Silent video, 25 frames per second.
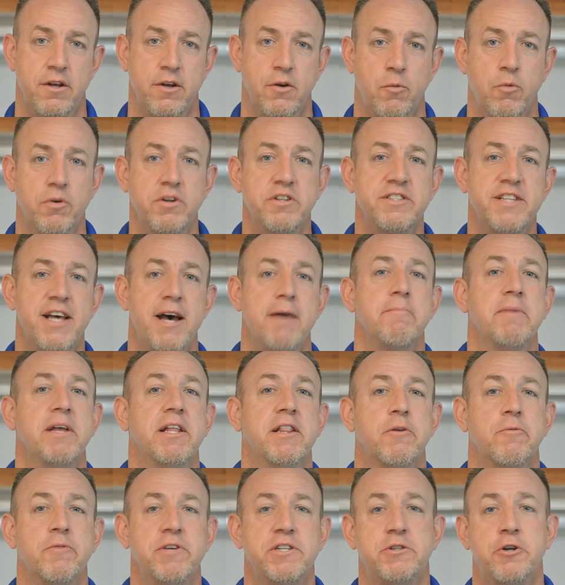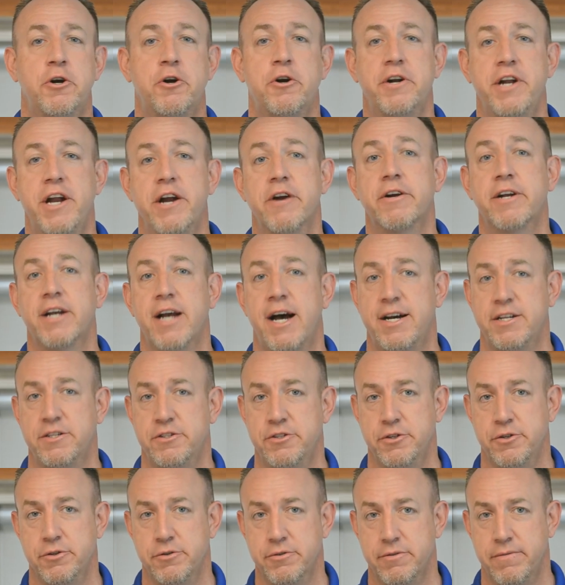What does that mean the return air got
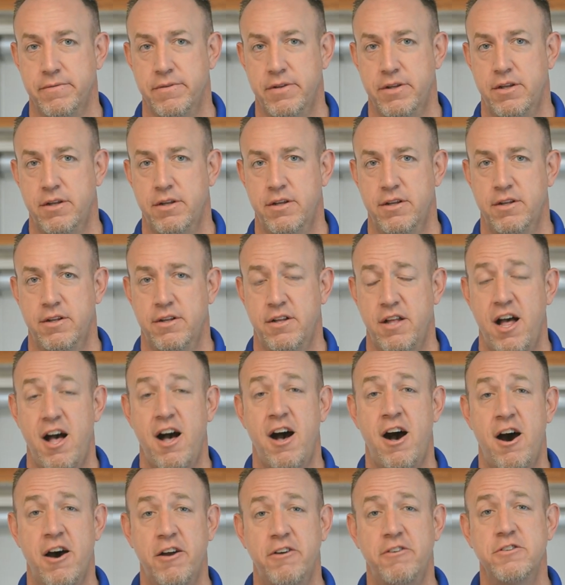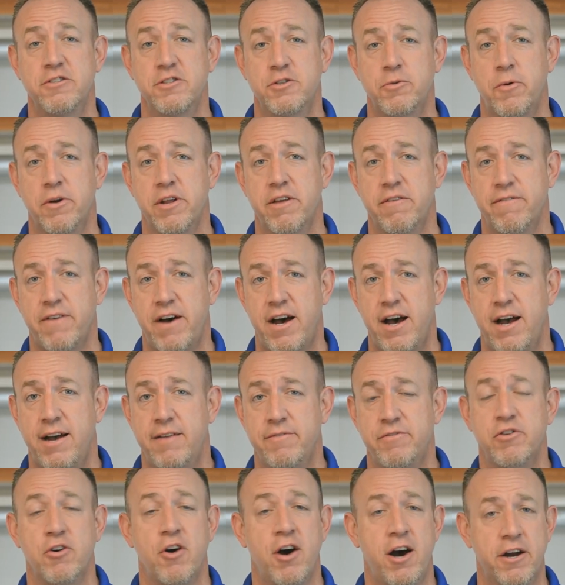to?
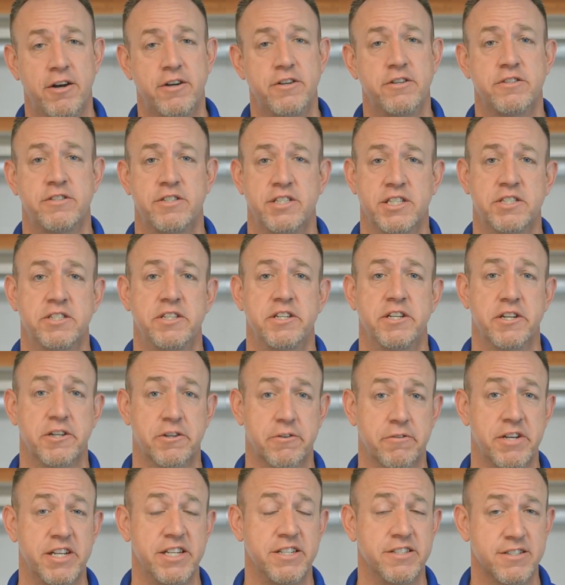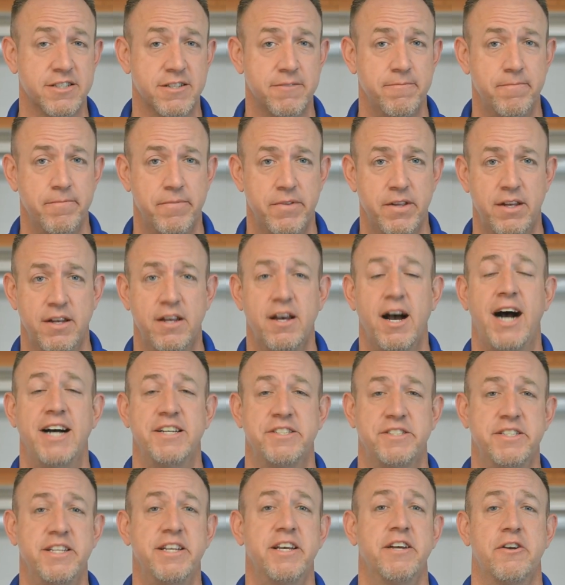125 to 160 degrees. I
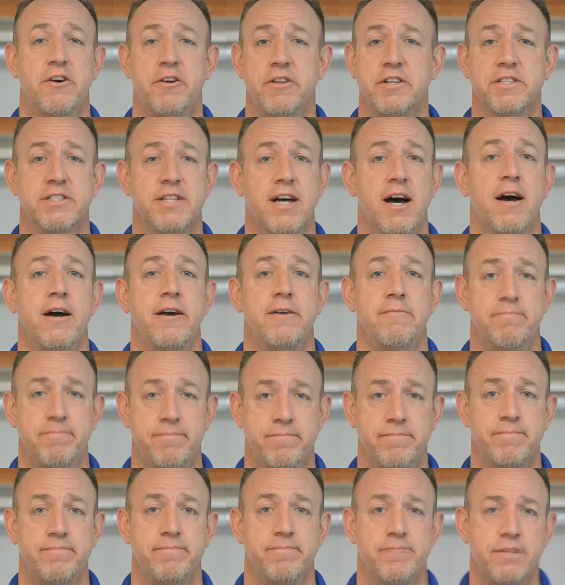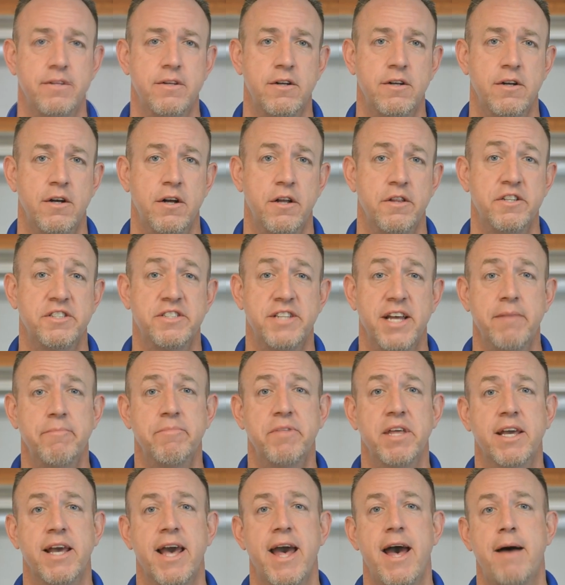see it all the time. The same
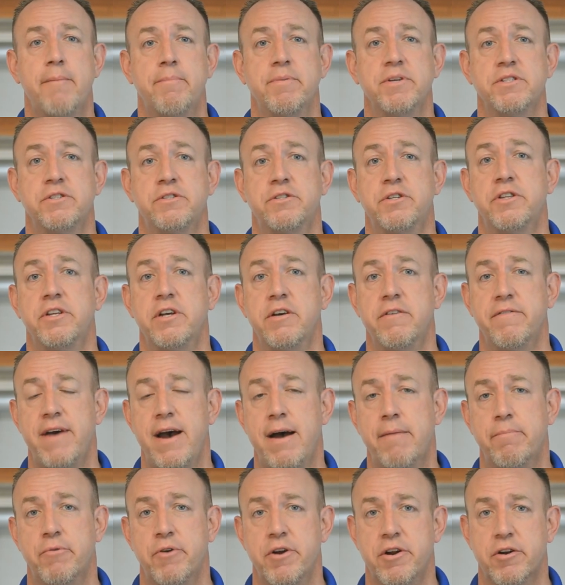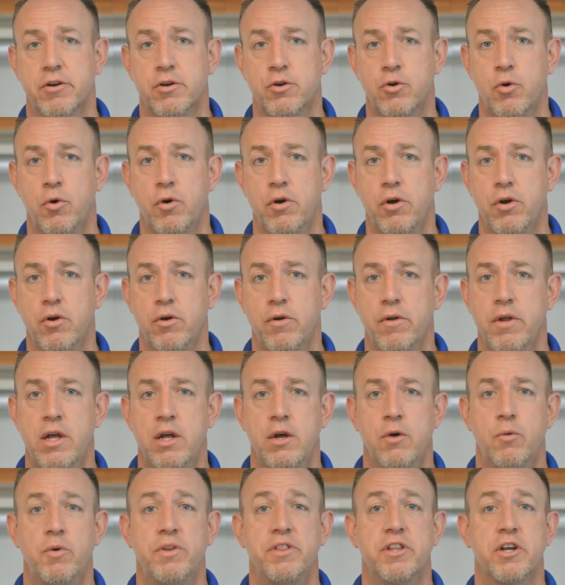thing happens to the evaporator coil
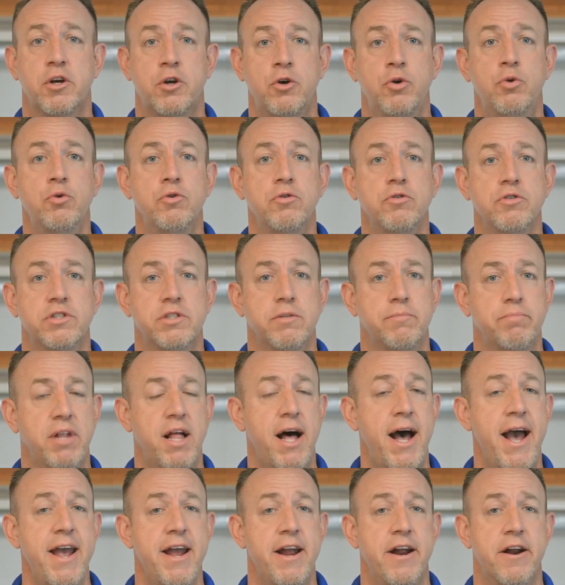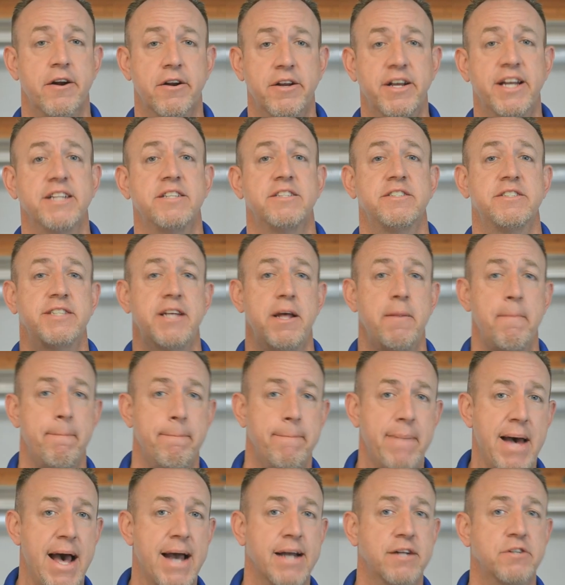when the cool supply air gets sent
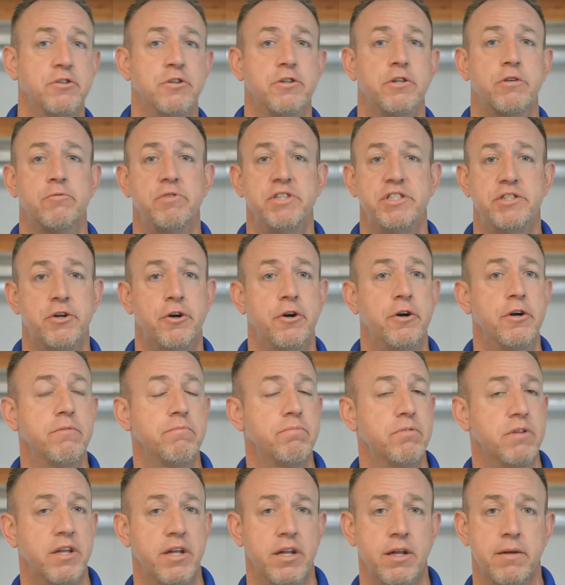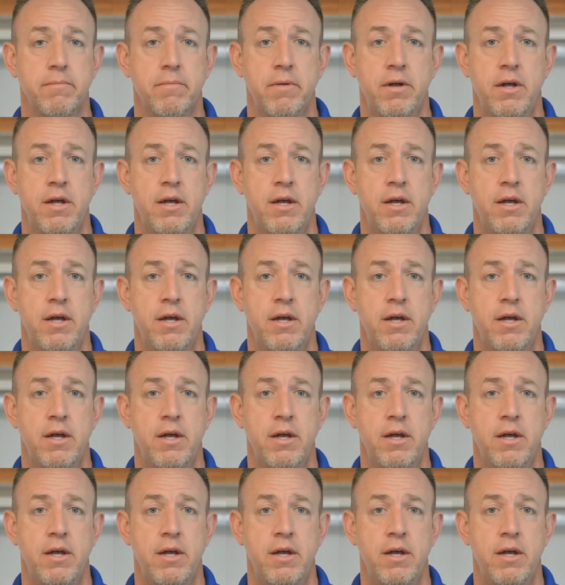back to the return plenum